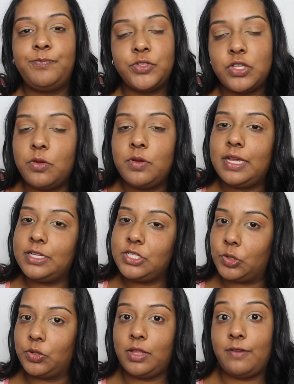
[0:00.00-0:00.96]
So a
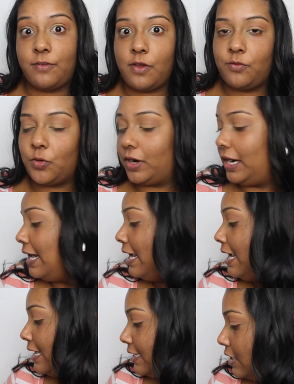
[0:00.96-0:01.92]
total of 4.
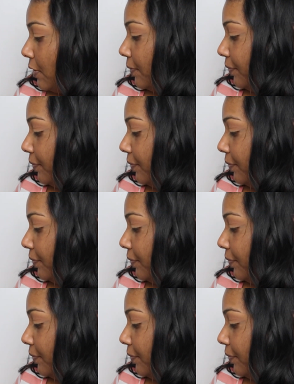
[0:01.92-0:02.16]
So